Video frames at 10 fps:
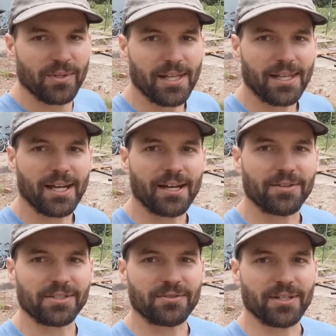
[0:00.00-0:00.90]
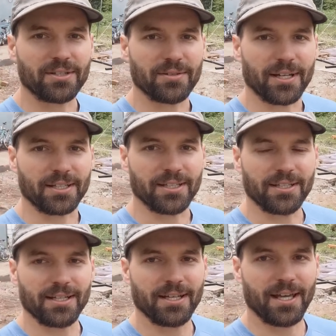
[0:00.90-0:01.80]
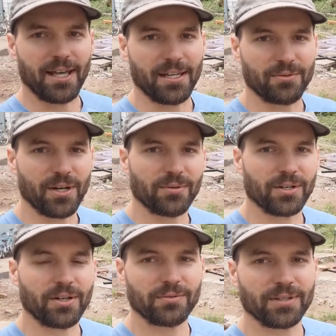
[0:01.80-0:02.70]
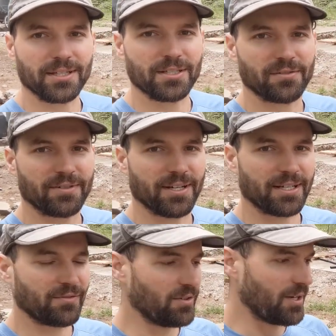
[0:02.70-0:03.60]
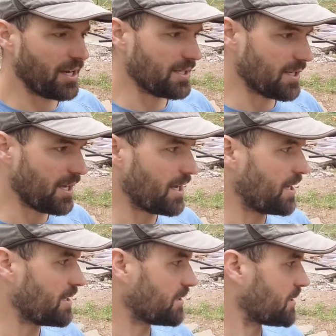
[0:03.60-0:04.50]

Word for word: lay out this grid correctly. And where we're going with this over the next few days is